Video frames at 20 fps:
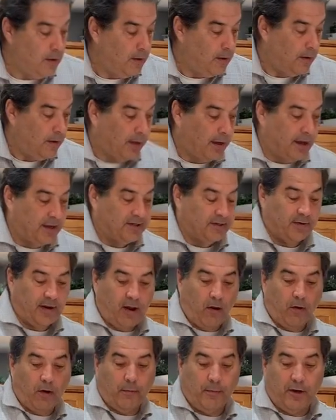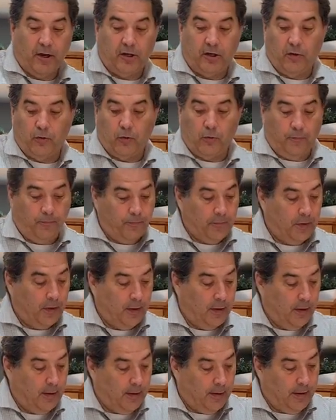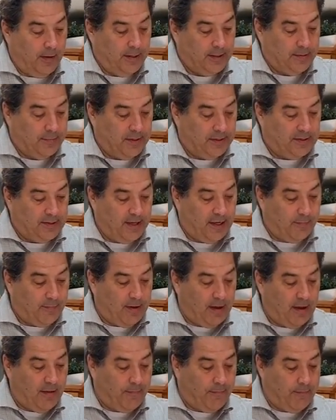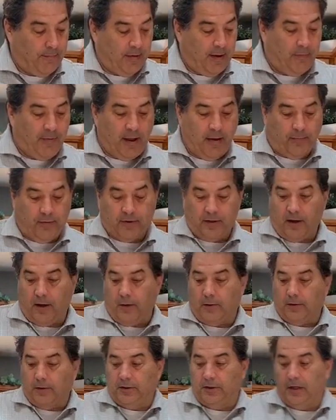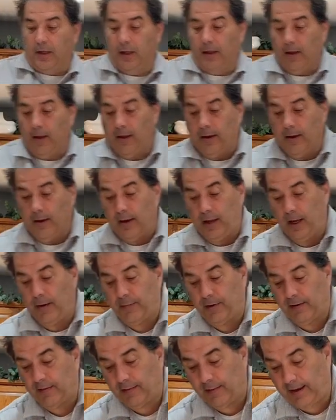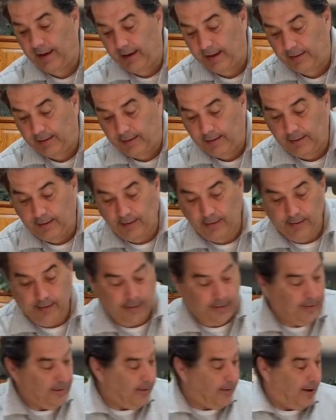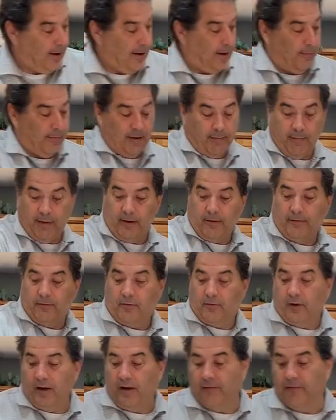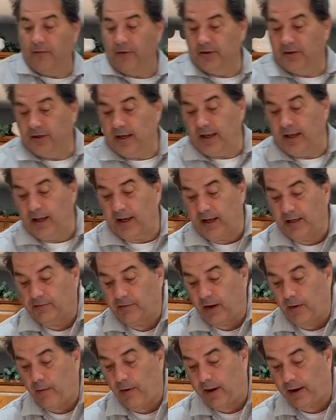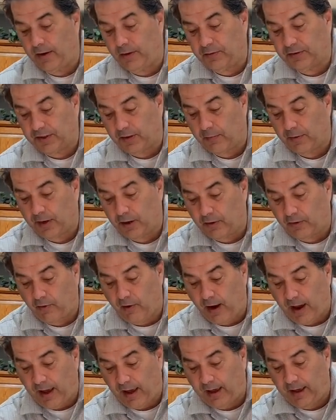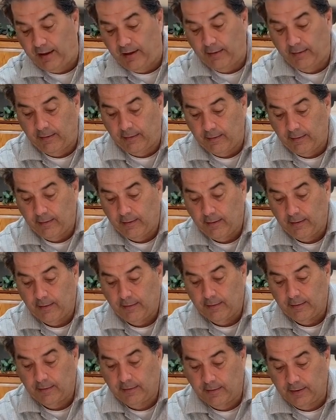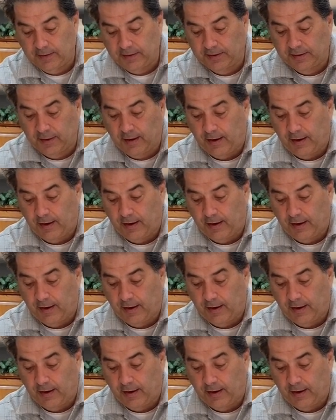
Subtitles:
Okay, so now what I'm going to do is I'm going to take my paper towels, I'm going to lay it on my metal tray for a second, because what I want to do is I want to dry this